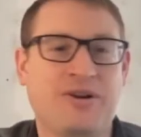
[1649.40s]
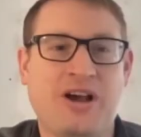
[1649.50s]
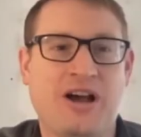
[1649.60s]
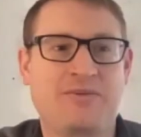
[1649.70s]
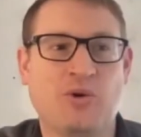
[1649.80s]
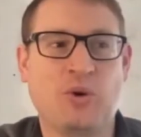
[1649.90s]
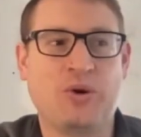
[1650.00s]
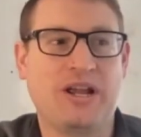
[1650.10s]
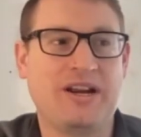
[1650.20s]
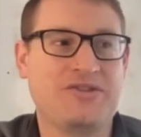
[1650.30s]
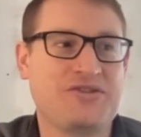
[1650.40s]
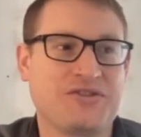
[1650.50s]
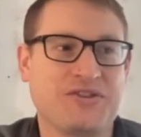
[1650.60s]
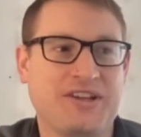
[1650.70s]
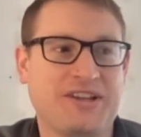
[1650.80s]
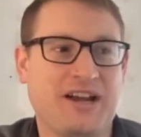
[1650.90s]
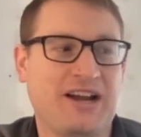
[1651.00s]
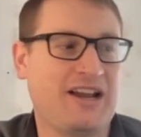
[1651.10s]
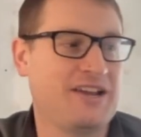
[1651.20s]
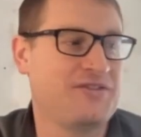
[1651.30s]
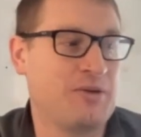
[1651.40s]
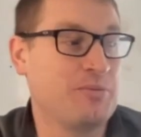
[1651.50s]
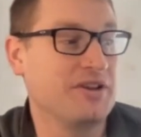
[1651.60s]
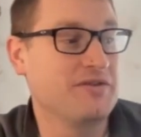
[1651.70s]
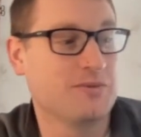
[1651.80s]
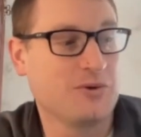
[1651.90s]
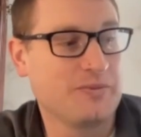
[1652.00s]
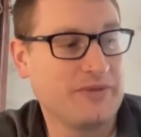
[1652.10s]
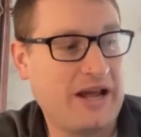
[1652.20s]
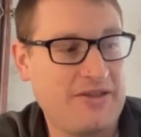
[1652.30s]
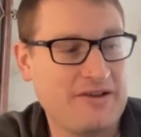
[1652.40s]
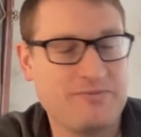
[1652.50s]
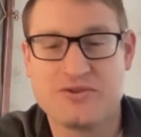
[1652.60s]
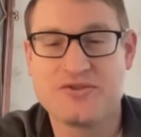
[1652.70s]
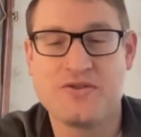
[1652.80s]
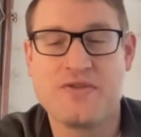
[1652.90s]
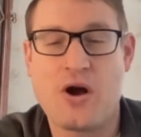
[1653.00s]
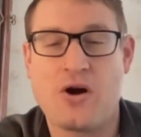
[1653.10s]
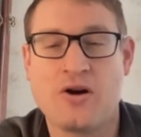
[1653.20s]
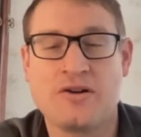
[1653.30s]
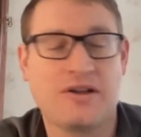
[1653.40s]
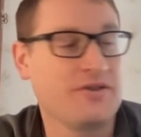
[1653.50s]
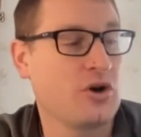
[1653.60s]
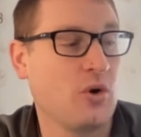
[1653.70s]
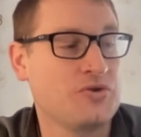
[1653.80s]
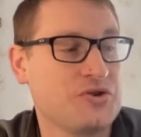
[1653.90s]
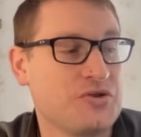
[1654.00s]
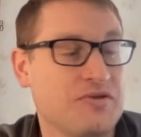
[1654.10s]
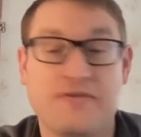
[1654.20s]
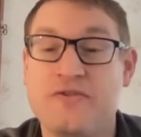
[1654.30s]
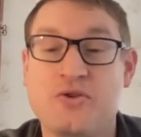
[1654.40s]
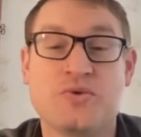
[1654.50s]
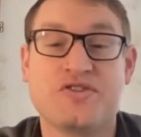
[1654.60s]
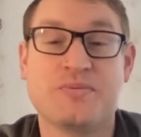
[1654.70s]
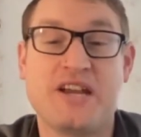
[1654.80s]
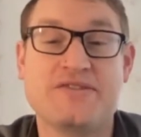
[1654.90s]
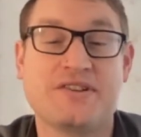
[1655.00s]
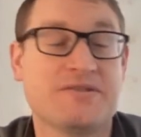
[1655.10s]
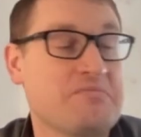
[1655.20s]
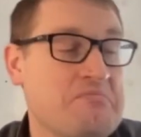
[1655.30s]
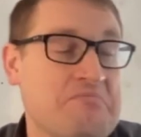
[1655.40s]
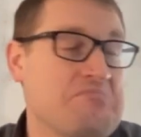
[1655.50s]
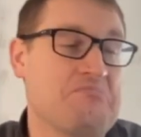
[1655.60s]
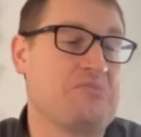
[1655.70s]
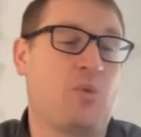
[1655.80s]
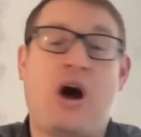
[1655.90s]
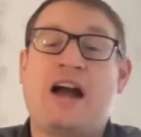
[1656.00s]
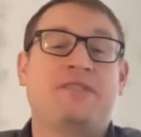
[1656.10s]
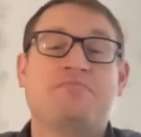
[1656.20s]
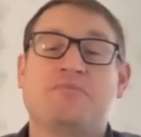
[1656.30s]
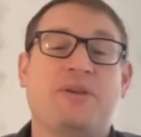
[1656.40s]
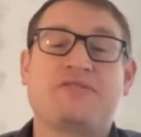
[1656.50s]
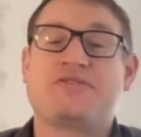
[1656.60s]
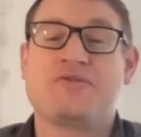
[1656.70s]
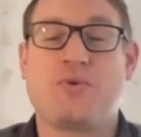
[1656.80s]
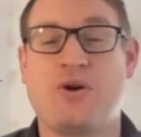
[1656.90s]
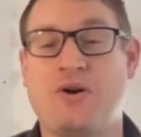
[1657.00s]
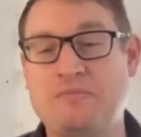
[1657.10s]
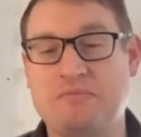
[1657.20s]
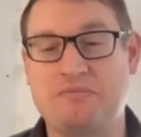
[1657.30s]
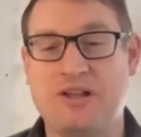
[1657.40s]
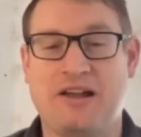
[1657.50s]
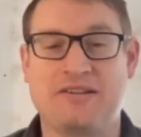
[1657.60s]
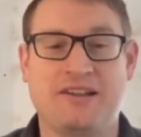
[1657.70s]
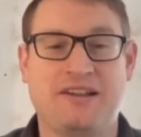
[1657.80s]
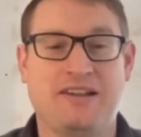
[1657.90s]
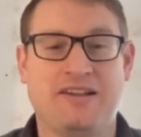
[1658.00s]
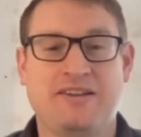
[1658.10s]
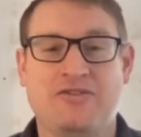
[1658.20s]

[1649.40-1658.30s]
a honeymoon, and it's just like, it's unbelievable how they preserved the art and the culture. The food was amazing. Wine, best in the world. Yeah. So